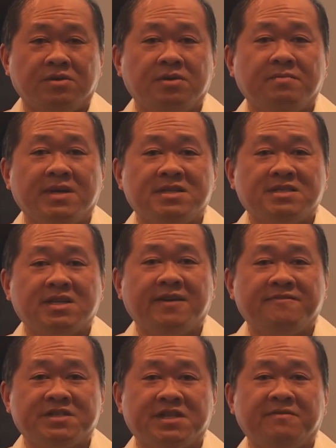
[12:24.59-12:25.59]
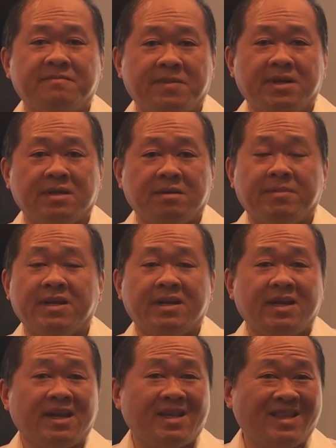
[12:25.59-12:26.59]
you may save some money, but
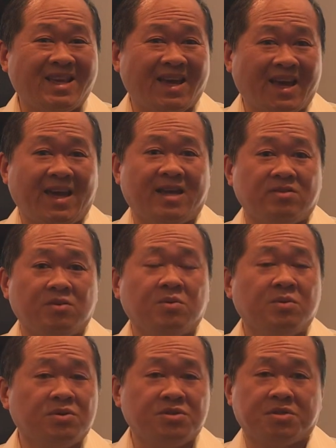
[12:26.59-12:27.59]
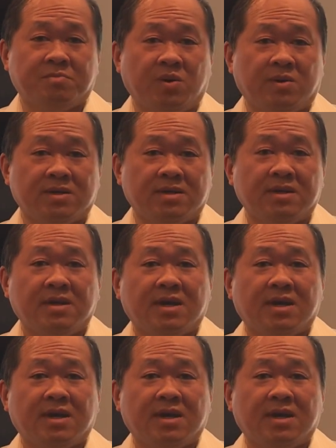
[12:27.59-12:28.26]
in the end, you will lose more.